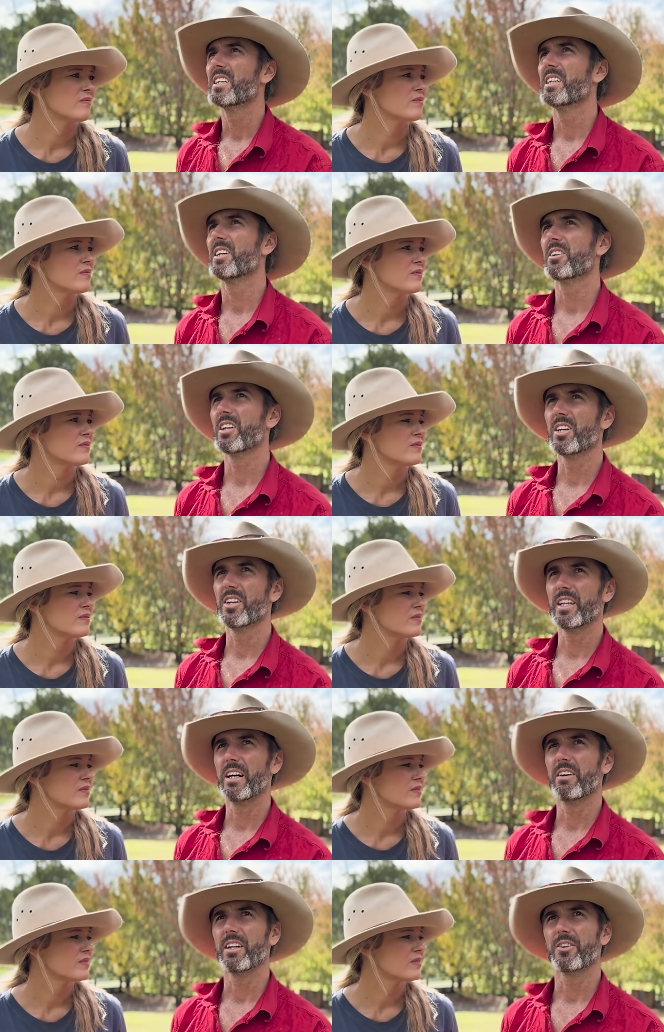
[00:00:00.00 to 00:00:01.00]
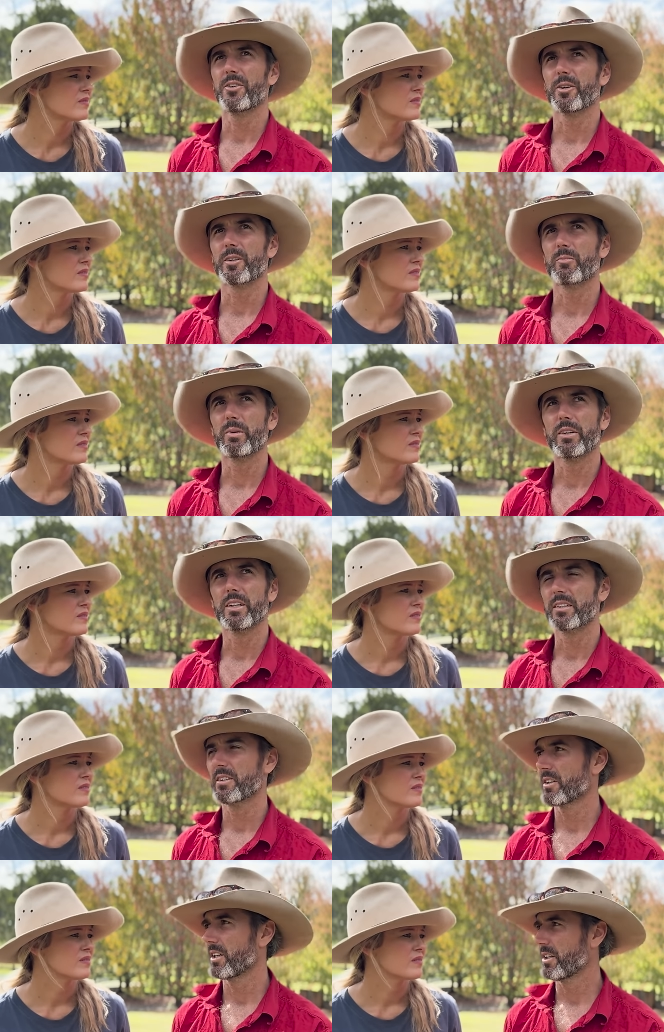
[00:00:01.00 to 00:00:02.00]
Speaker 1: you don't want to learn that one through
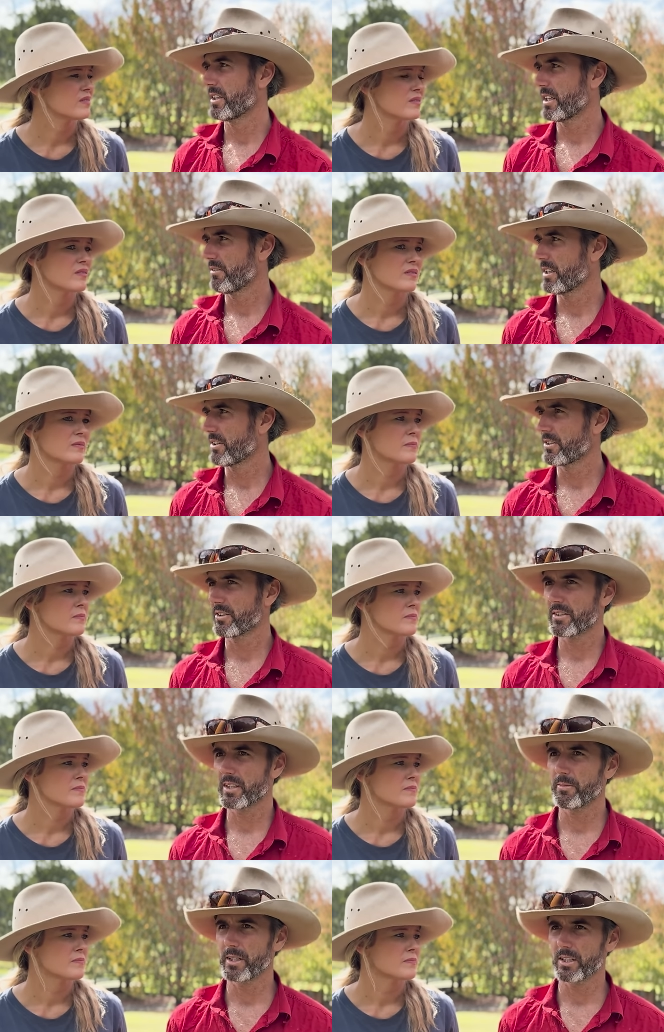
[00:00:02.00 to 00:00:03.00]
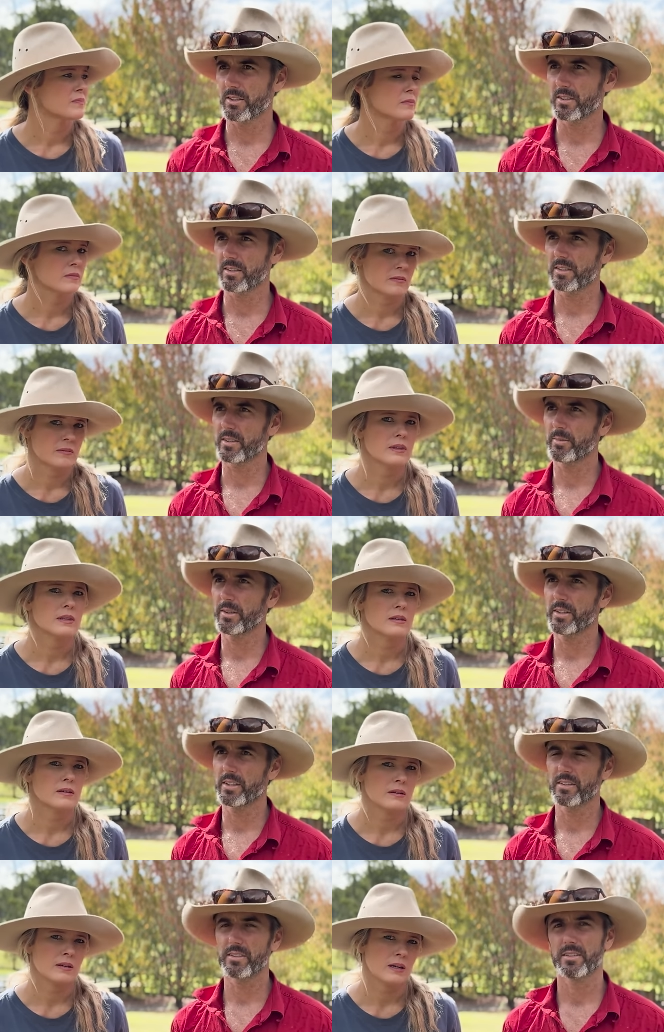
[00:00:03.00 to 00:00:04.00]
experience. You want to learn that one through someone else's
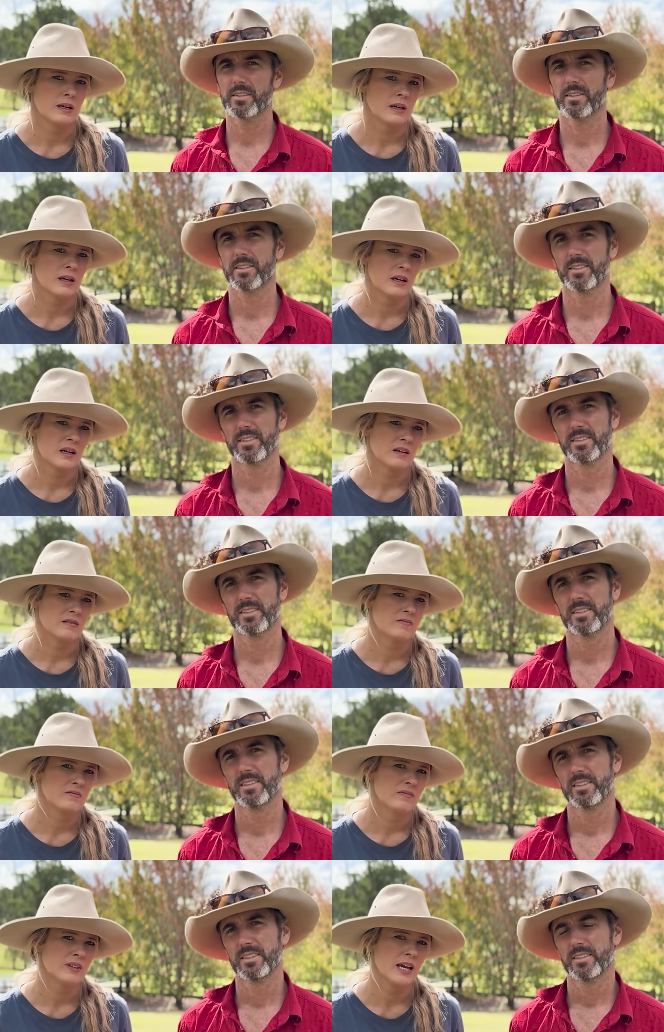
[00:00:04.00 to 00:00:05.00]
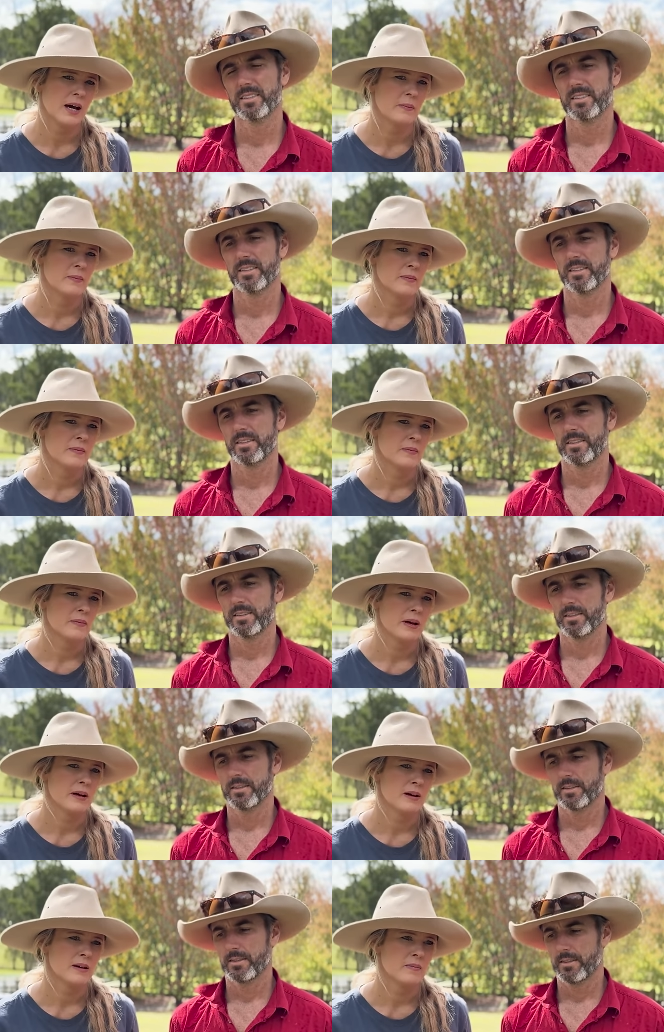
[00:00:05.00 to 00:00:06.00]
experience. Yeah.
Speaker 2: Yeah.
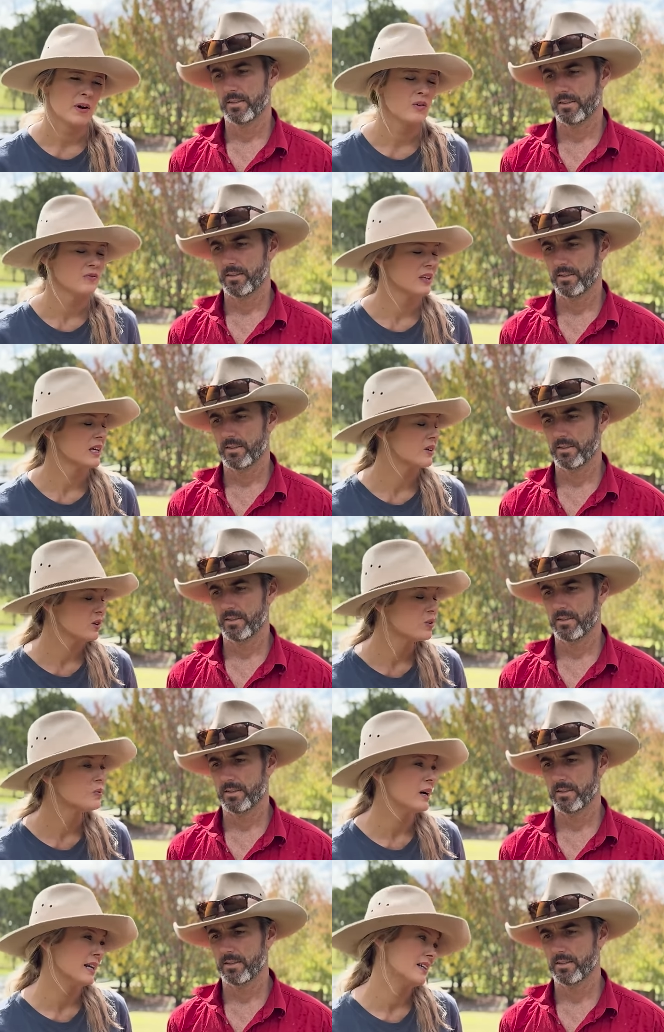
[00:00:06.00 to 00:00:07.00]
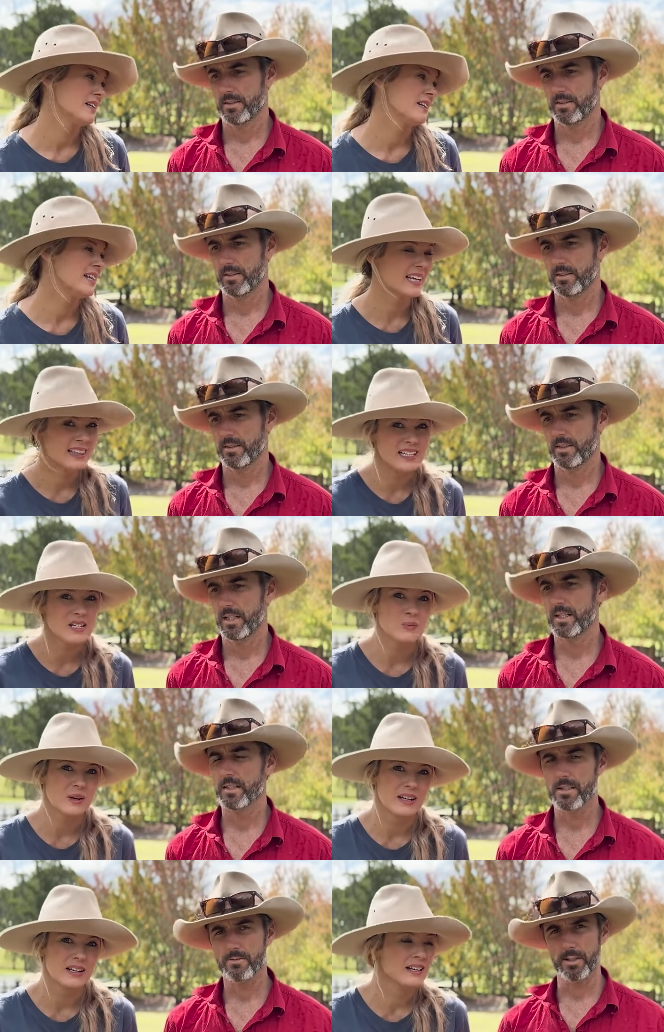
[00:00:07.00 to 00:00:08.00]
Um, hopefully a good one like this like
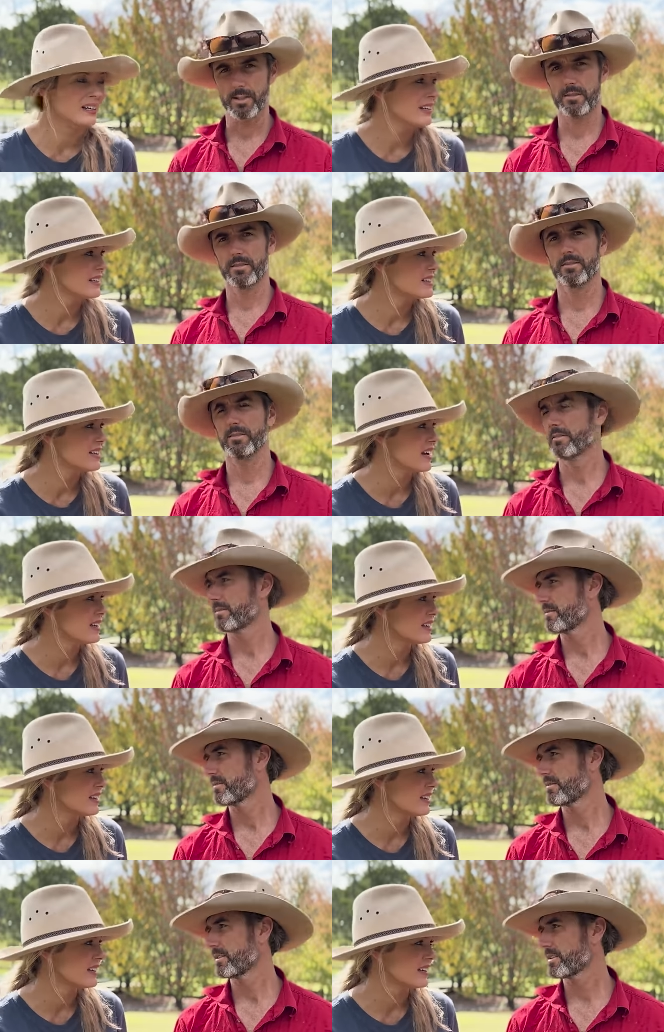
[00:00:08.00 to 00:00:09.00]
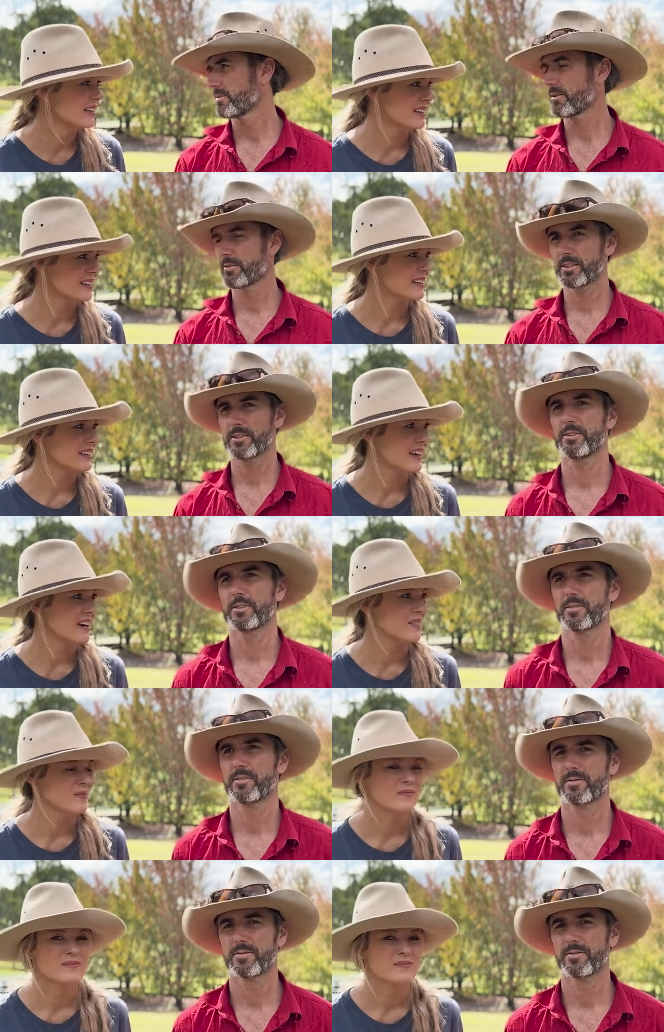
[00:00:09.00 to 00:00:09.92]
one. This one. Exactly. That's what we're doing. Yeah.